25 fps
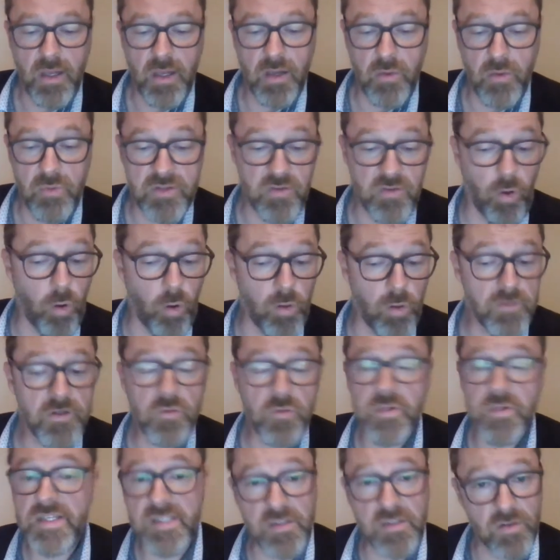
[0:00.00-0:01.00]
with all the
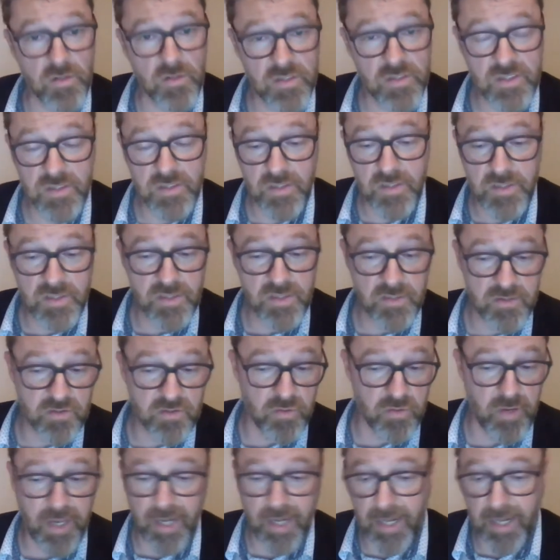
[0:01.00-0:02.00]
resources,
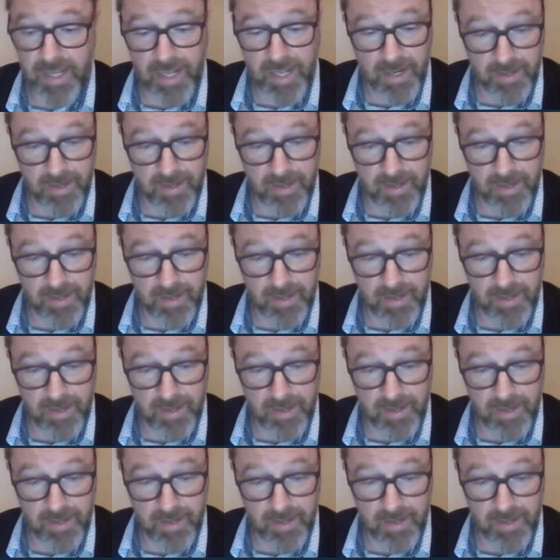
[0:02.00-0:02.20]
training,